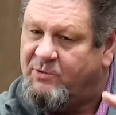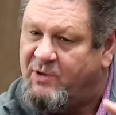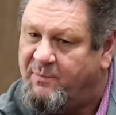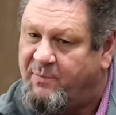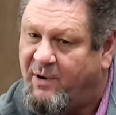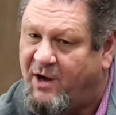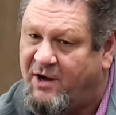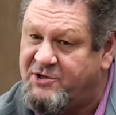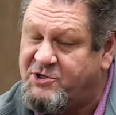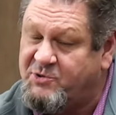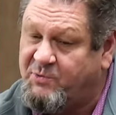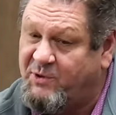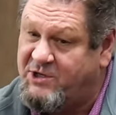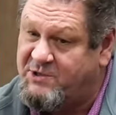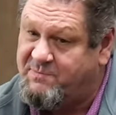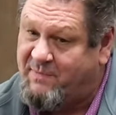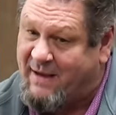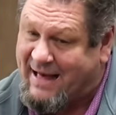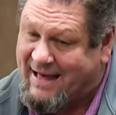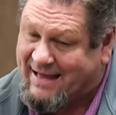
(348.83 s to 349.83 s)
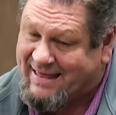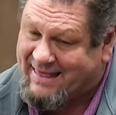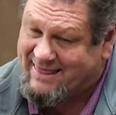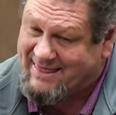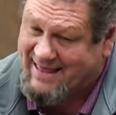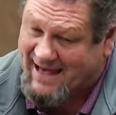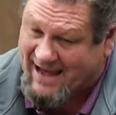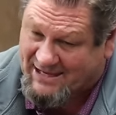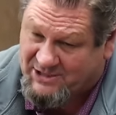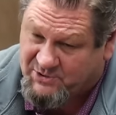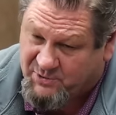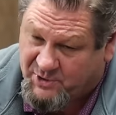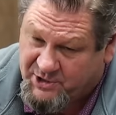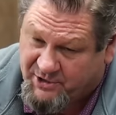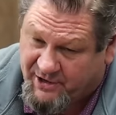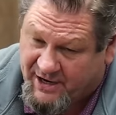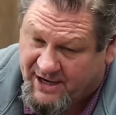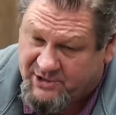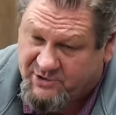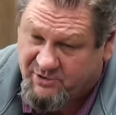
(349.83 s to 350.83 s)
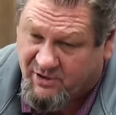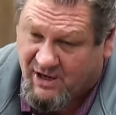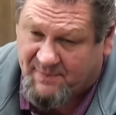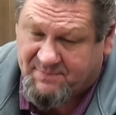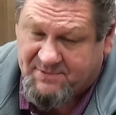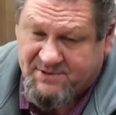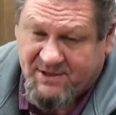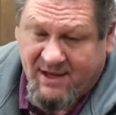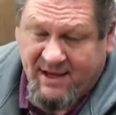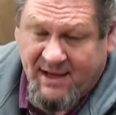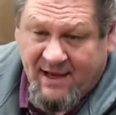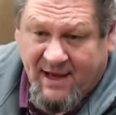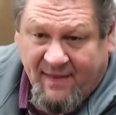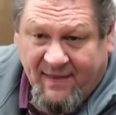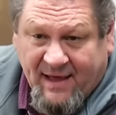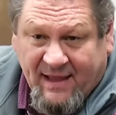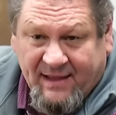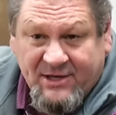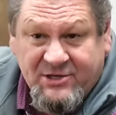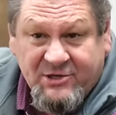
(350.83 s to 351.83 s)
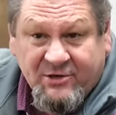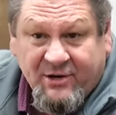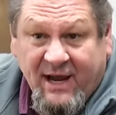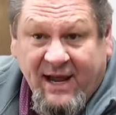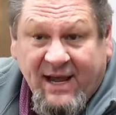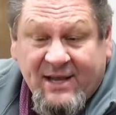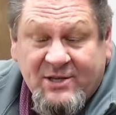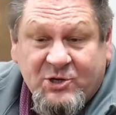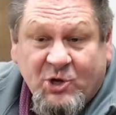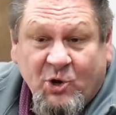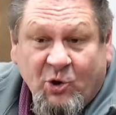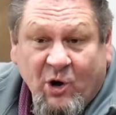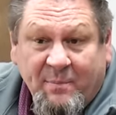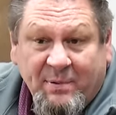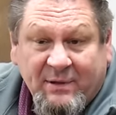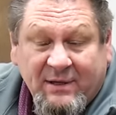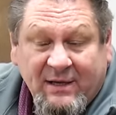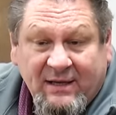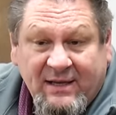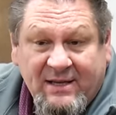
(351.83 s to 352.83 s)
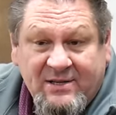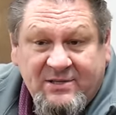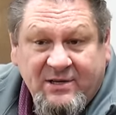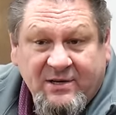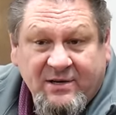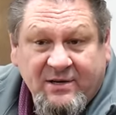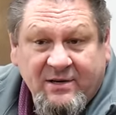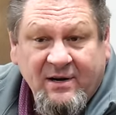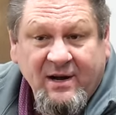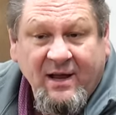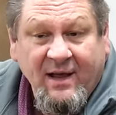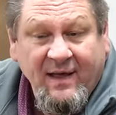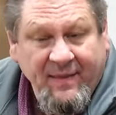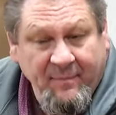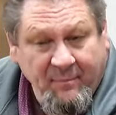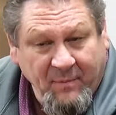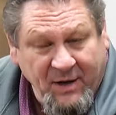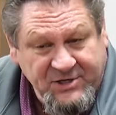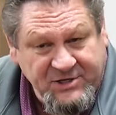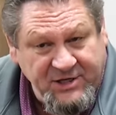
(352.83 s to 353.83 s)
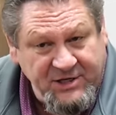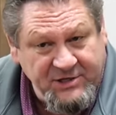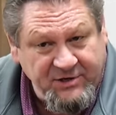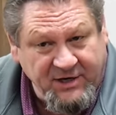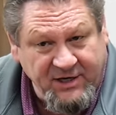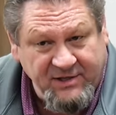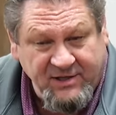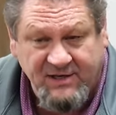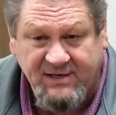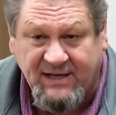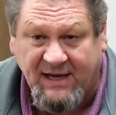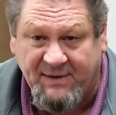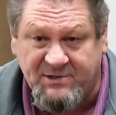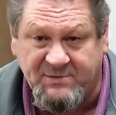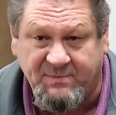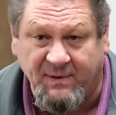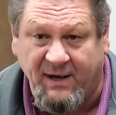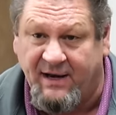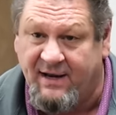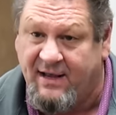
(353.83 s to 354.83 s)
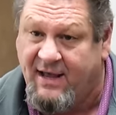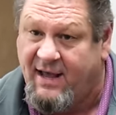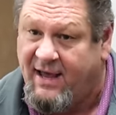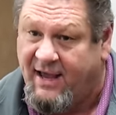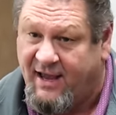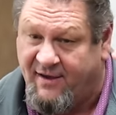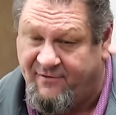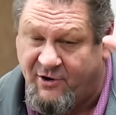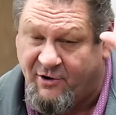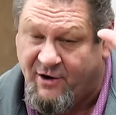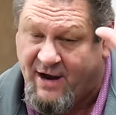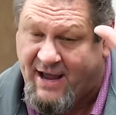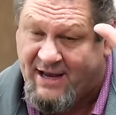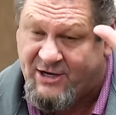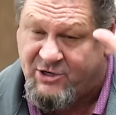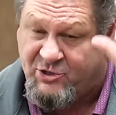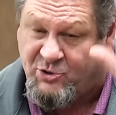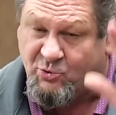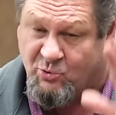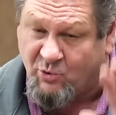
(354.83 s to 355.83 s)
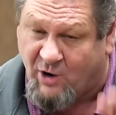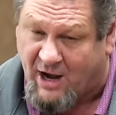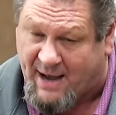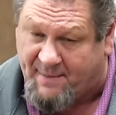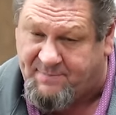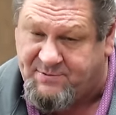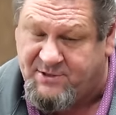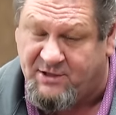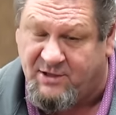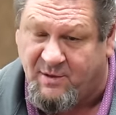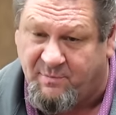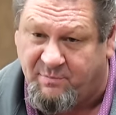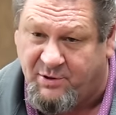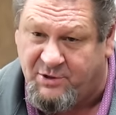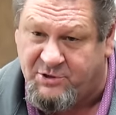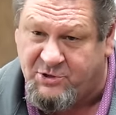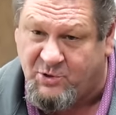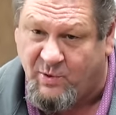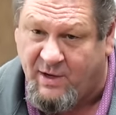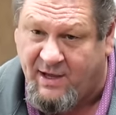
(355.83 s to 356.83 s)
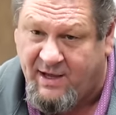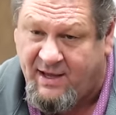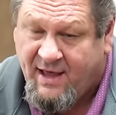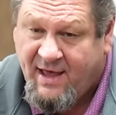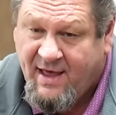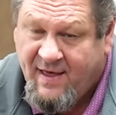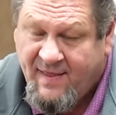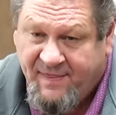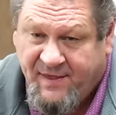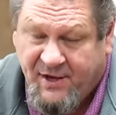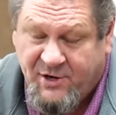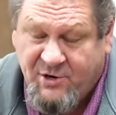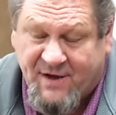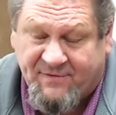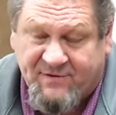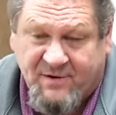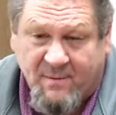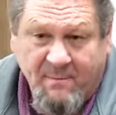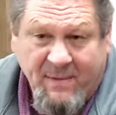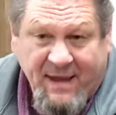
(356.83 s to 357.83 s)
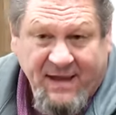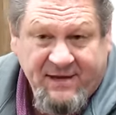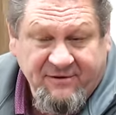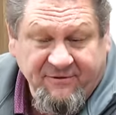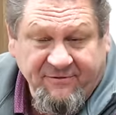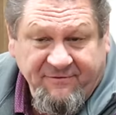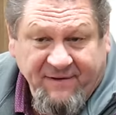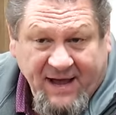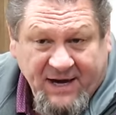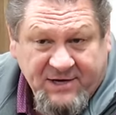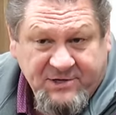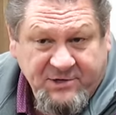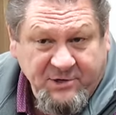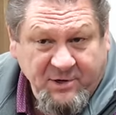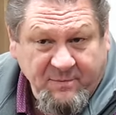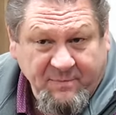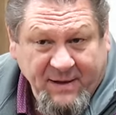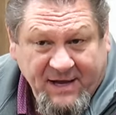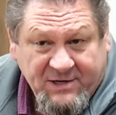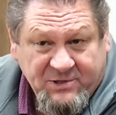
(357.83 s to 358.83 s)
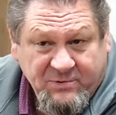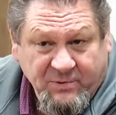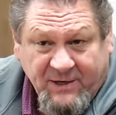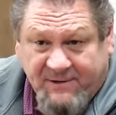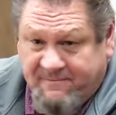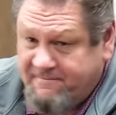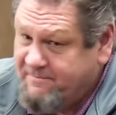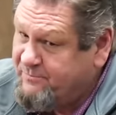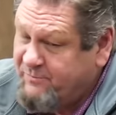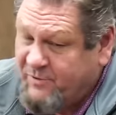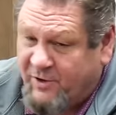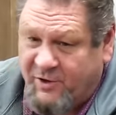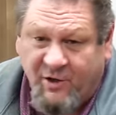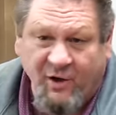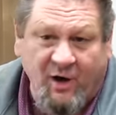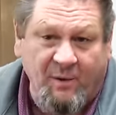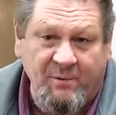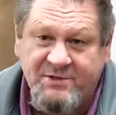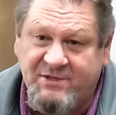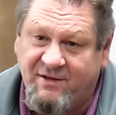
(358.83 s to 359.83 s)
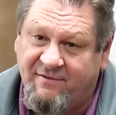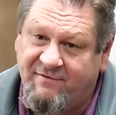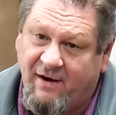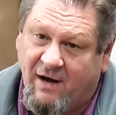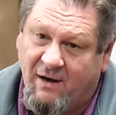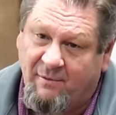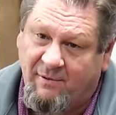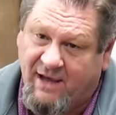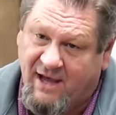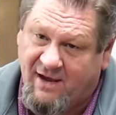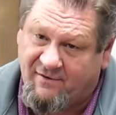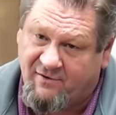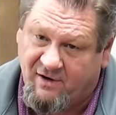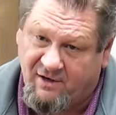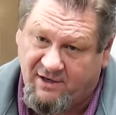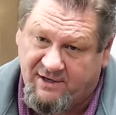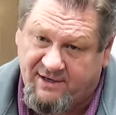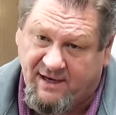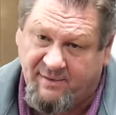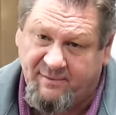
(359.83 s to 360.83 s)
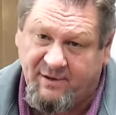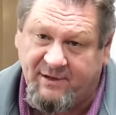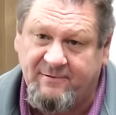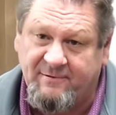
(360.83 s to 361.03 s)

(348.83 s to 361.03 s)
when the ball swings back, that's when your head drops. And that lets your hands go up a little easier, much easier to get to the timing spot. If your head drops in the push away, then you have to manufacture your backswing. You almost invariably have early timing.